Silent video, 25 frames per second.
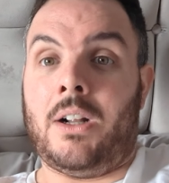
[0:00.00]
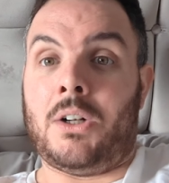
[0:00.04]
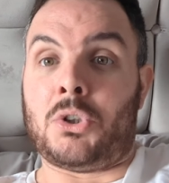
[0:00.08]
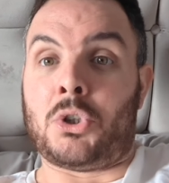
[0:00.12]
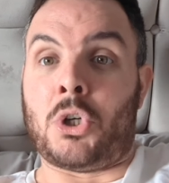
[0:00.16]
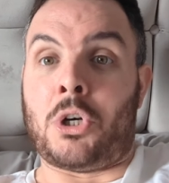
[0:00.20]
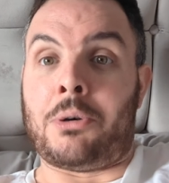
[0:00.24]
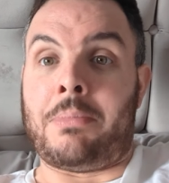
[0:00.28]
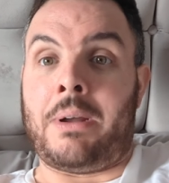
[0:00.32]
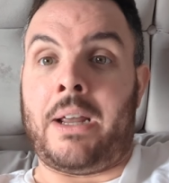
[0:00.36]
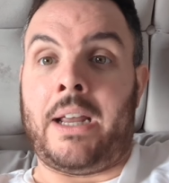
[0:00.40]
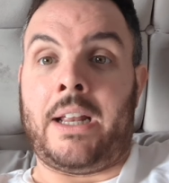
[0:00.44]
Do
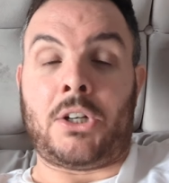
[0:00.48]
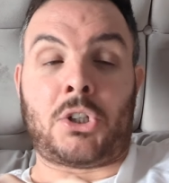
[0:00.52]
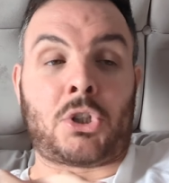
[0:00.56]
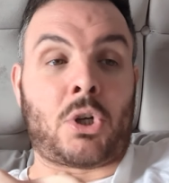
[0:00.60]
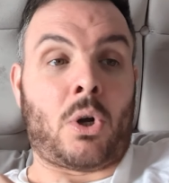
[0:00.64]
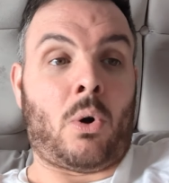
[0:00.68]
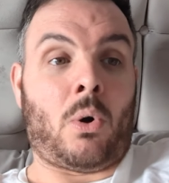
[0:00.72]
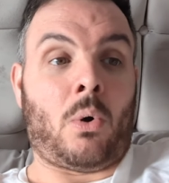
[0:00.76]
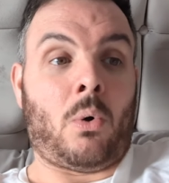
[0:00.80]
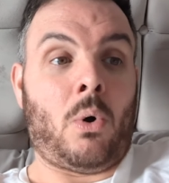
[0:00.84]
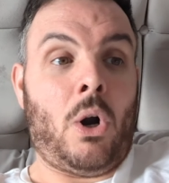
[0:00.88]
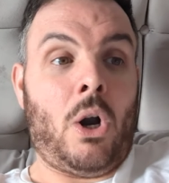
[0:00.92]
you know what I mean?
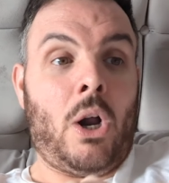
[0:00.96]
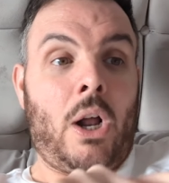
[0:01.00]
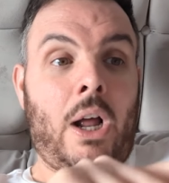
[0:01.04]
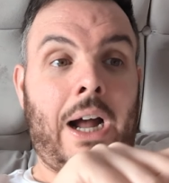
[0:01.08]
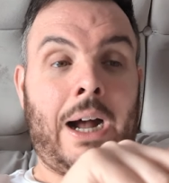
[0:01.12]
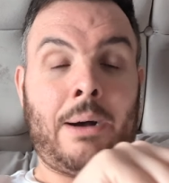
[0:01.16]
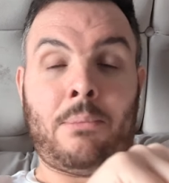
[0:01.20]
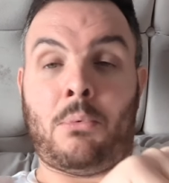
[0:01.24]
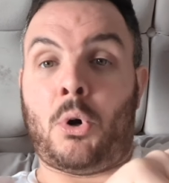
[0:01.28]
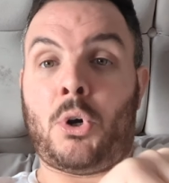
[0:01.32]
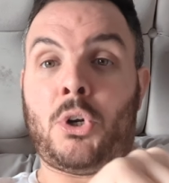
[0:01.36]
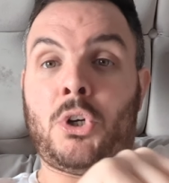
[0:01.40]
So
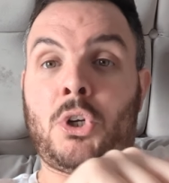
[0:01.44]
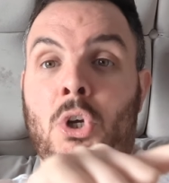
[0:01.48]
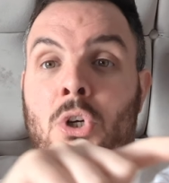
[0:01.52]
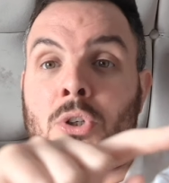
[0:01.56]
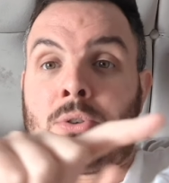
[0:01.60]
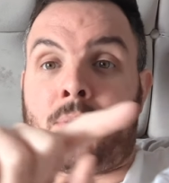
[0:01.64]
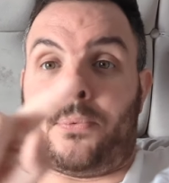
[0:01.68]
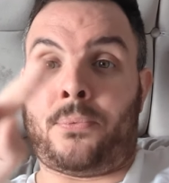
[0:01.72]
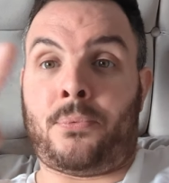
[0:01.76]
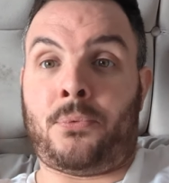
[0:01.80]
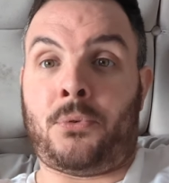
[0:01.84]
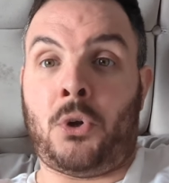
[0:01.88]
I'm only
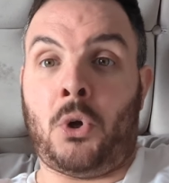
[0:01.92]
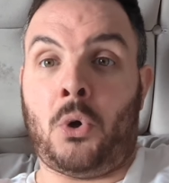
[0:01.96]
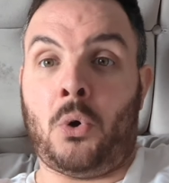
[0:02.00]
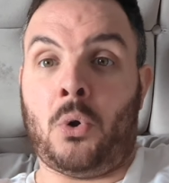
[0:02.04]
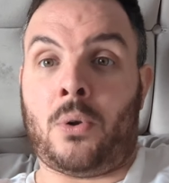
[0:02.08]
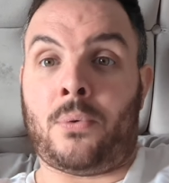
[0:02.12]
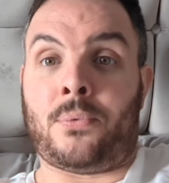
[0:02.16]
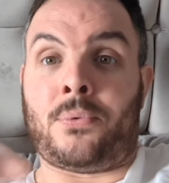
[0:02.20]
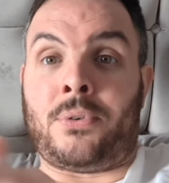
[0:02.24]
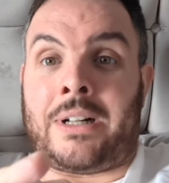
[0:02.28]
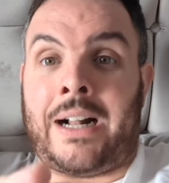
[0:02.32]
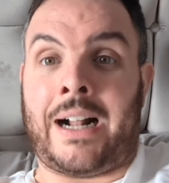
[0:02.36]
using
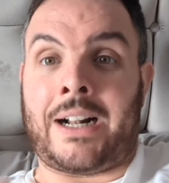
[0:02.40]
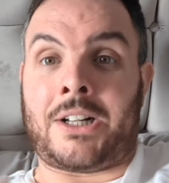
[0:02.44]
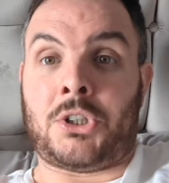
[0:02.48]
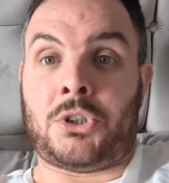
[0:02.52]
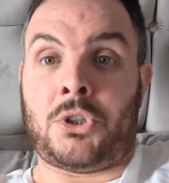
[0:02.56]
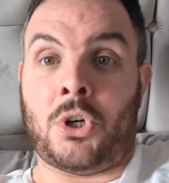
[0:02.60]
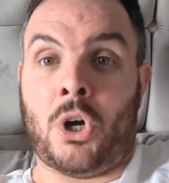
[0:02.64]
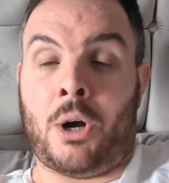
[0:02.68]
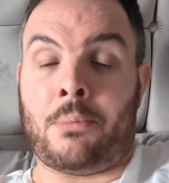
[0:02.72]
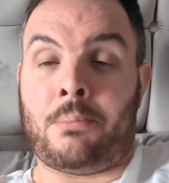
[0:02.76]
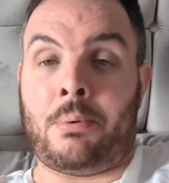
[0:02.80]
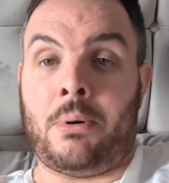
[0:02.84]
fuel for that
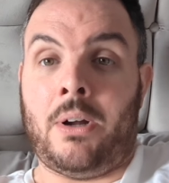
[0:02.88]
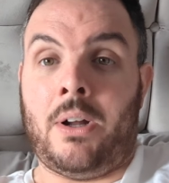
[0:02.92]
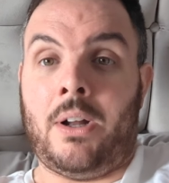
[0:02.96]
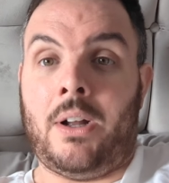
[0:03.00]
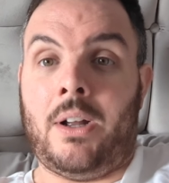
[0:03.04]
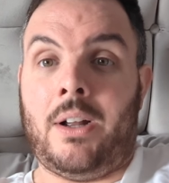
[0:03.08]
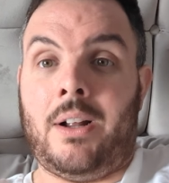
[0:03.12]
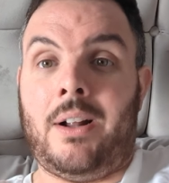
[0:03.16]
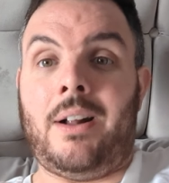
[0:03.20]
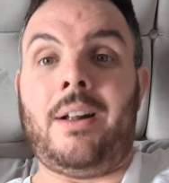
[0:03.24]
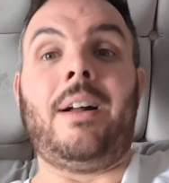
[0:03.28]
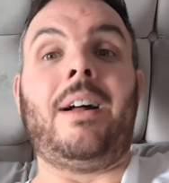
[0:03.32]
job
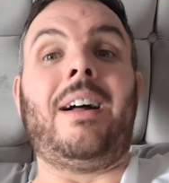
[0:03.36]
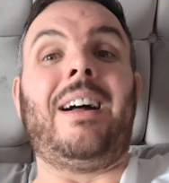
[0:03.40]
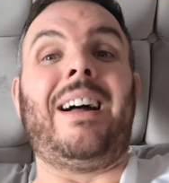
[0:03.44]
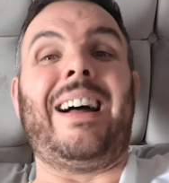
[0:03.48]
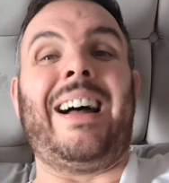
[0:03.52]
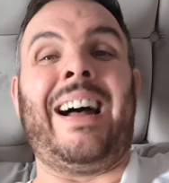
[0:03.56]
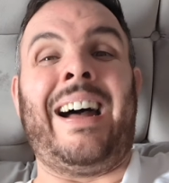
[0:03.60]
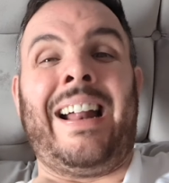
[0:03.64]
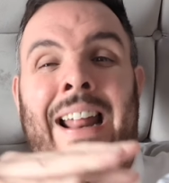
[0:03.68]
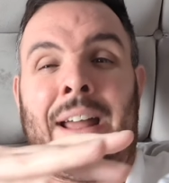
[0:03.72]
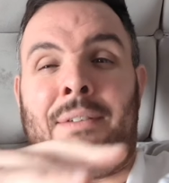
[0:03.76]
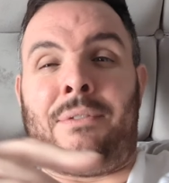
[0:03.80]

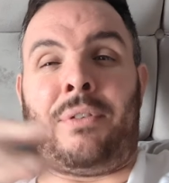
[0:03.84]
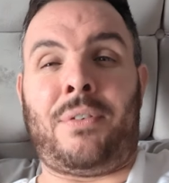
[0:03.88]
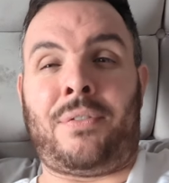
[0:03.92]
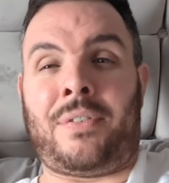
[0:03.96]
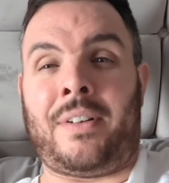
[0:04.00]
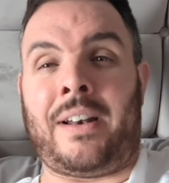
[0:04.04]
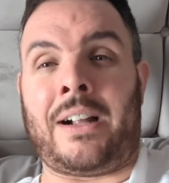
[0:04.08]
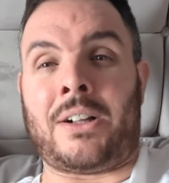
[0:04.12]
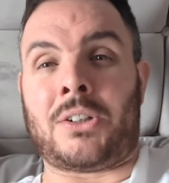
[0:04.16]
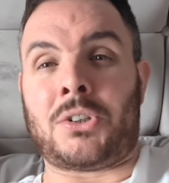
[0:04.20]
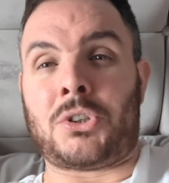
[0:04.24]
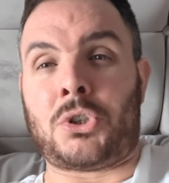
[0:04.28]
and
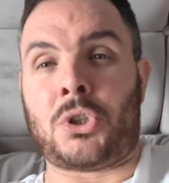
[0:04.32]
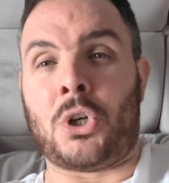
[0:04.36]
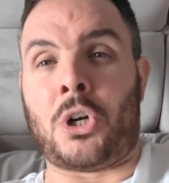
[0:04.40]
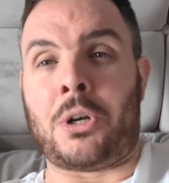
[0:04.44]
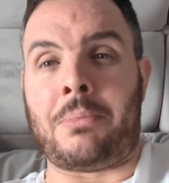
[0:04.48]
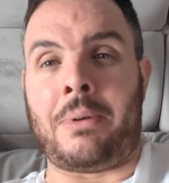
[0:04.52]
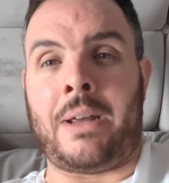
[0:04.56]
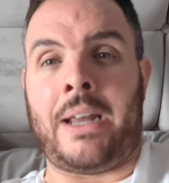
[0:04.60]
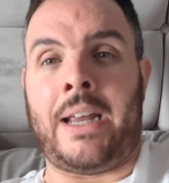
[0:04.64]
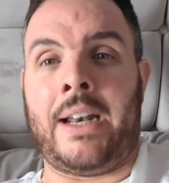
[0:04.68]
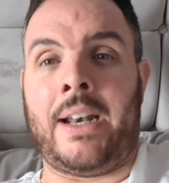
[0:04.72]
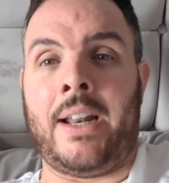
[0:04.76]
everything else. Do you know
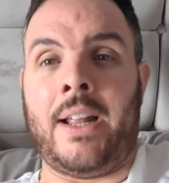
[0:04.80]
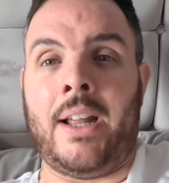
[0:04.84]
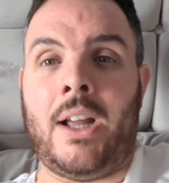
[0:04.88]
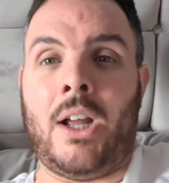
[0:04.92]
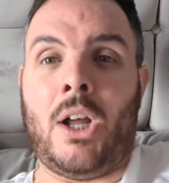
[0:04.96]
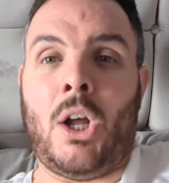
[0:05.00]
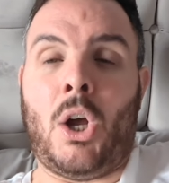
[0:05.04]
what I mean?